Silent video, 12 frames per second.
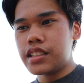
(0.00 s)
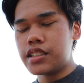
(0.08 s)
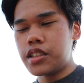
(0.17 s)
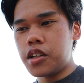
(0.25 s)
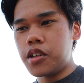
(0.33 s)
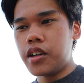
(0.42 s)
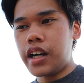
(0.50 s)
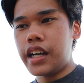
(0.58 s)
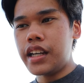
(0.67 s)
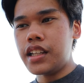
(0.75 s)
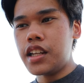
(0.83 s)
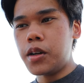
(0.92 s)
So I
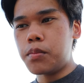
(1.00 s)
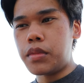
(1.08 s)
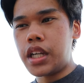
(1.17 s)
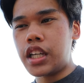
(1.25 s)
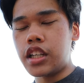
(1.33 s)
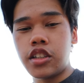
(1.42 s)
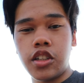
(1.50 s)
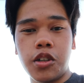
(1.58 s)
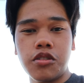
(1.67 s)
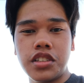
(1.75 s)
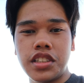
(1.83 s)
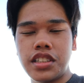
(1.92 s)
ended up making
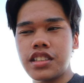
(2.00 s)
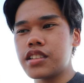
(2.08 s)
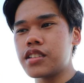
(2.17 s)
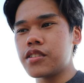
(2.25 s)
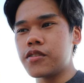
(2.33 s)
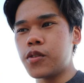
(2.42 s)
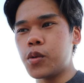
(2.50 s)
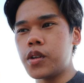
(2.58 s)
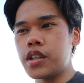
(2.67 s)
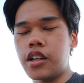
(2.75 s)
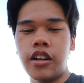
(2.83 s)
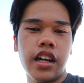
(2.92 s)
notes
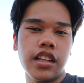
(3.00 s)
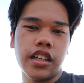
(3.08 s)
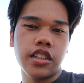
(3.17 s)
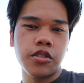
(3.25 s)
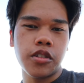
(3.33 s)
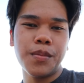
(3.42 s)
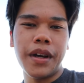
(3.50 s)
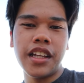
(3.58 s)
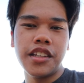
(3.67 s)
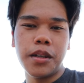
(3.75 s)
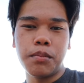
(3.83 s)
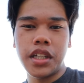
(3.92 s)
for, or like a script. I
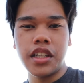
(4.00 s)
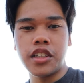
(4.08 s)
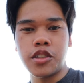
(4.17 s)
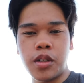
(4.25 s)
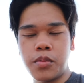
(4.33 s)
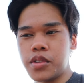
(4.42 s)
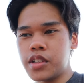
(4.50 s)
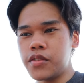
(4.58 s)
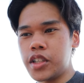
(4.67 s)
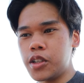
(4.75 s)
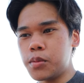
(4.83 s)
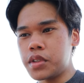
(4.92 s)
ended up making a script for the
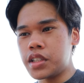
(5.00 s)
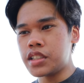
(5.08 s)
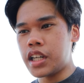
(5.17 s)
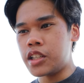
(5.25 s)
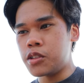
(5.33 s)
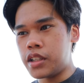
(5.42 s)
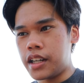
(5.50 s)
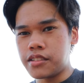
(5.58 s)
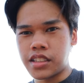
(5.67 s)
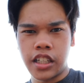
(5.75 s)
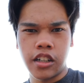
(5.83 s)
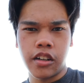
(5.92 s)
video because I knew that I was
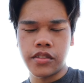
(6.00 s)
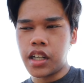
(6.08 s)
gonna get off